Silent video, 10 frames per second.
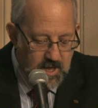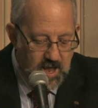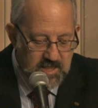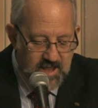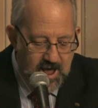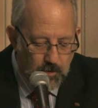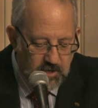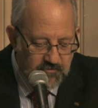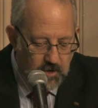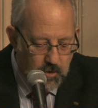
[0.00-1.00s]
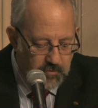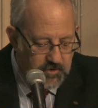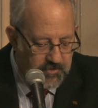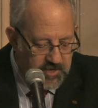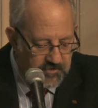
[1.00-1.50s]
and doubtless owed
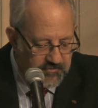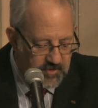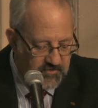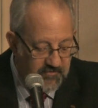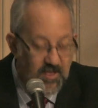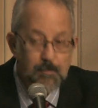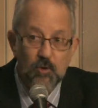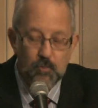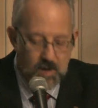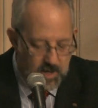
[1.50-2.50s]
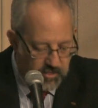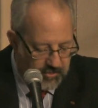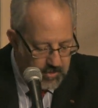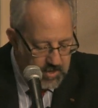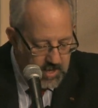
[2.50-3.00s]
to this its fabled
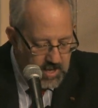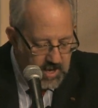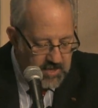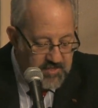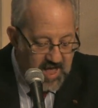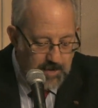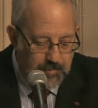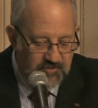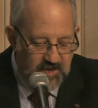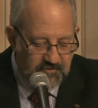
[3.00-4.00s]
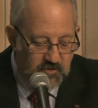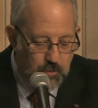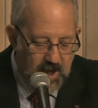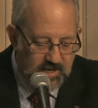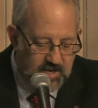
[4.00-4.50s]
wealth, in that it possessed
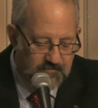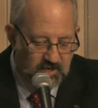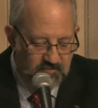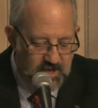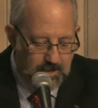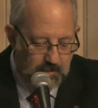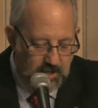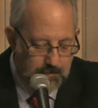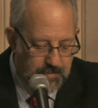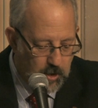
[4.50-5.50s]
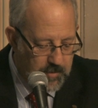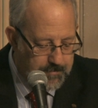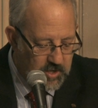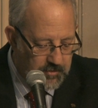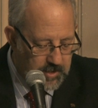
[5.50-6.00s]
two activities, namely
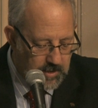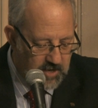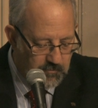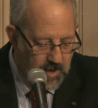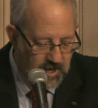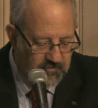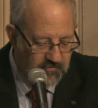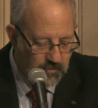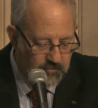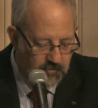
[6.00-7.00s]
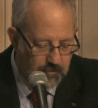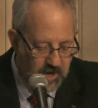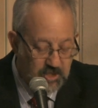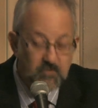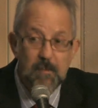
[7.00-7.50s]
pyramid building as well as the search for
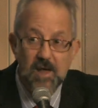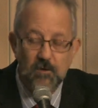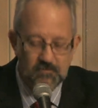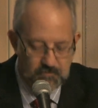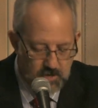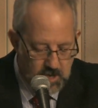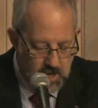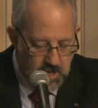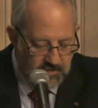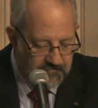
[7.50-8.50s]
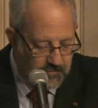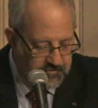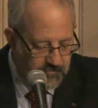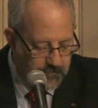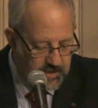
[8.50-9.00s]
precious metals, the
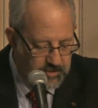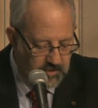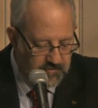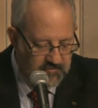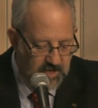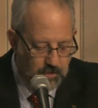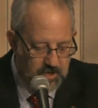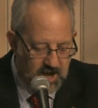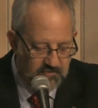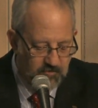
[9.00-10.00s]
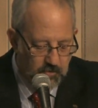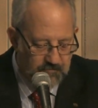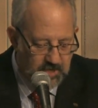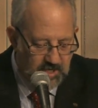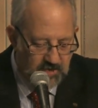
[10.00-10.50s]
fruits of which, since they could not
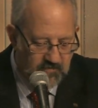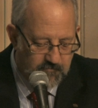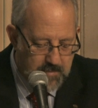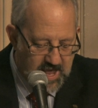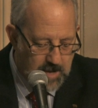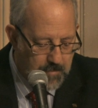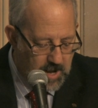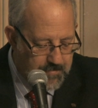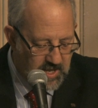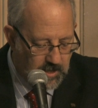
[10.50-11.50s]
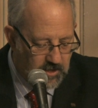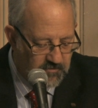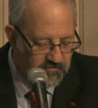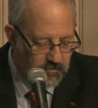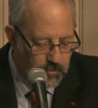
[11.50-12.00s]
serve the needs of man by being
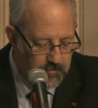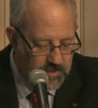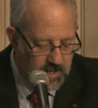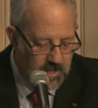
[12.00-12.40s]
consumed,